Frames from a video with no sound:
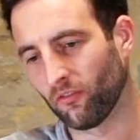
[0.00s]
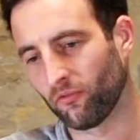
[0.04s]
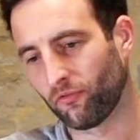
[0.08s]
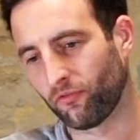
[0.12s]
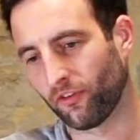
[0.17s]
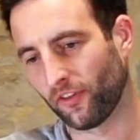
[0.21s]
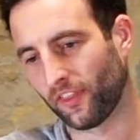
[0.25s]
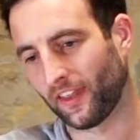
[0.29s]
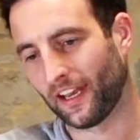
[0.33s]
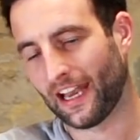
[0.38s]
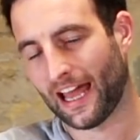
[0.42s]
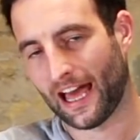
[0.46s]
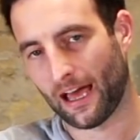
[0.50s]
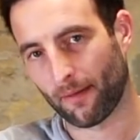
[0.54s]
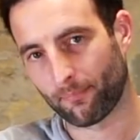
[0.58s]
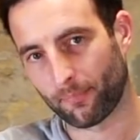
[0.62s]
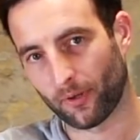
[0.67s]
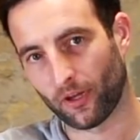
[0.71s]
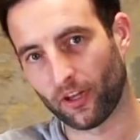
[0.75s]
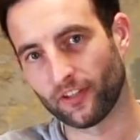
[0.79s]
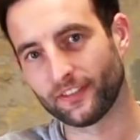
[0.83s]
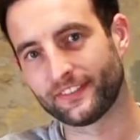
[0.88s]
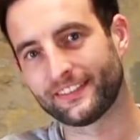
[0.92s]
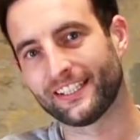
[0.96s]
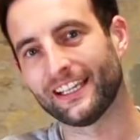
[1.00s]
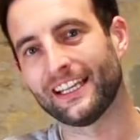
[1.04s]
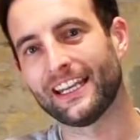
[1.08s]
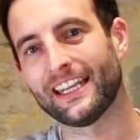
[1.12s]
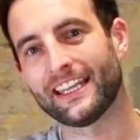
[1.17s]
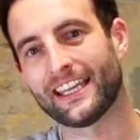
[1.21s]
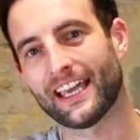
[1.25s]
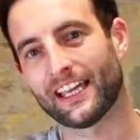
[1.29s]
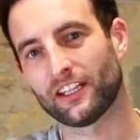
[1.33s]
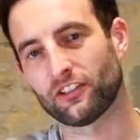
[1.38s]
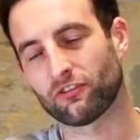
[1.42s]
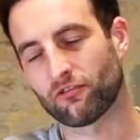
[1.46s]
for the lap until
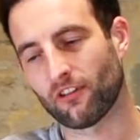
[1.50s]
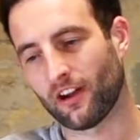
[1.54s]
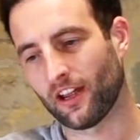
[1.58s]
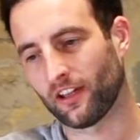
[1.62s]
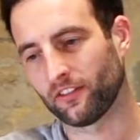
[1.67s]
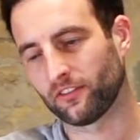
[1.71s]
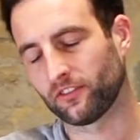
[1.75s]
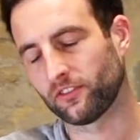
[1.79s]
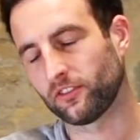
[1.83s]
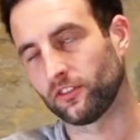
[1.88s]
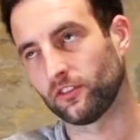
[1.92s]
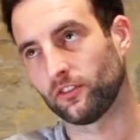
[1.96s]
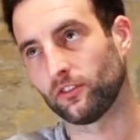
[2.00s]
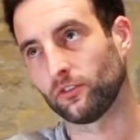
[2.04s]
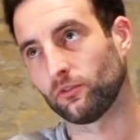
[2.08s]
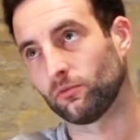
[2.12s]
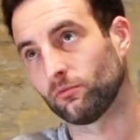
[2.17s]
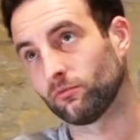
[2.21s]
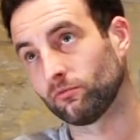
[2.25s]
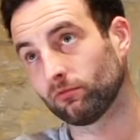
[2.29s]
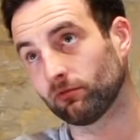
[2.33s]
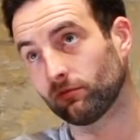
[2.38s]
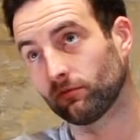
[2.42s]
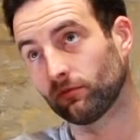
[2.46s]
he gets around to